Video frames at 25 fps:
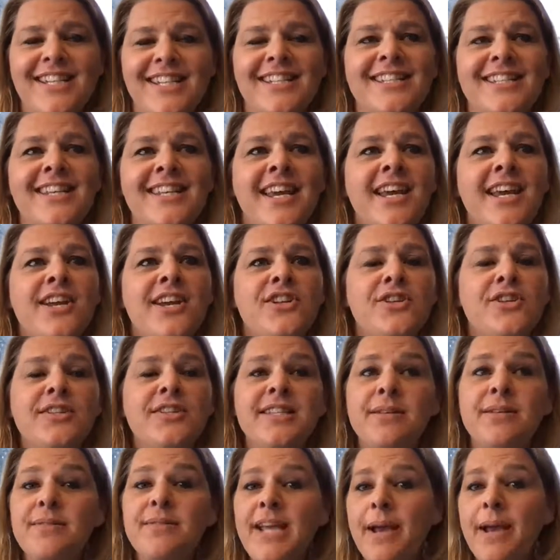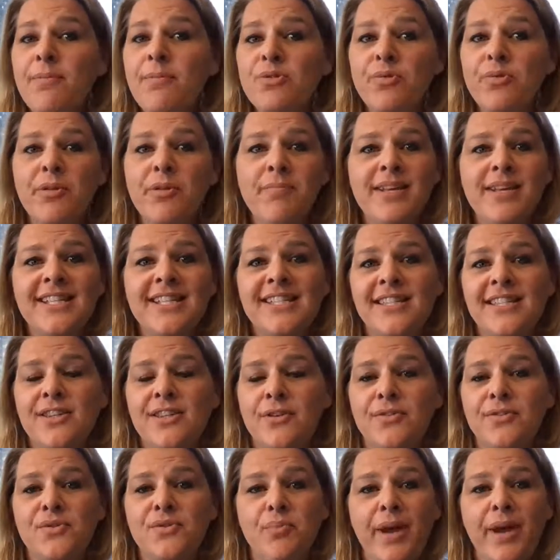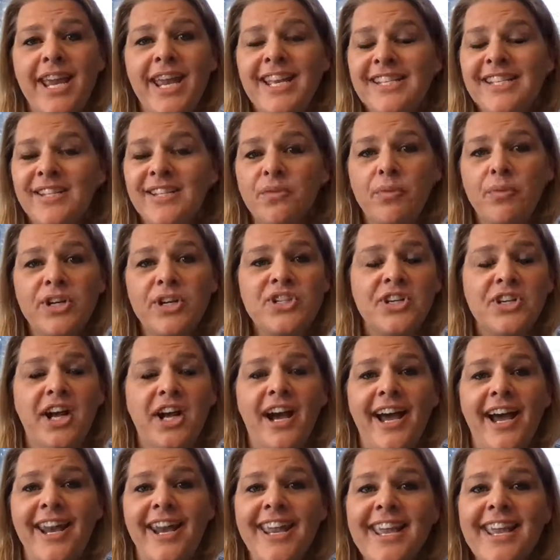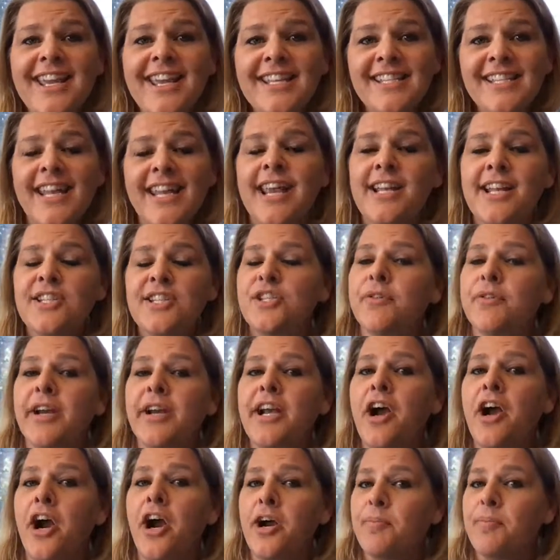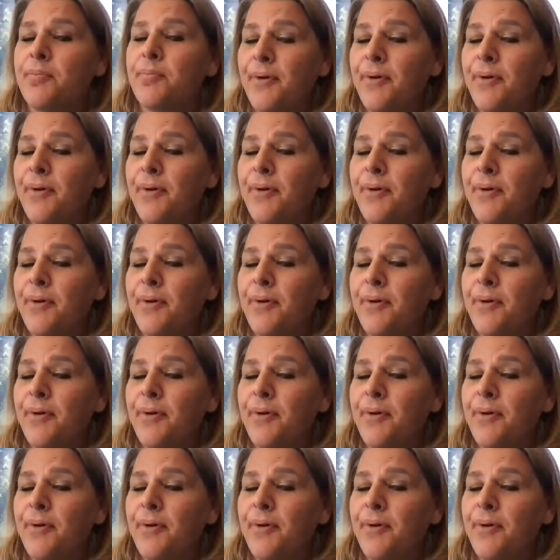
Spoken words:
And so sometimes we miss those ways in which God is answering our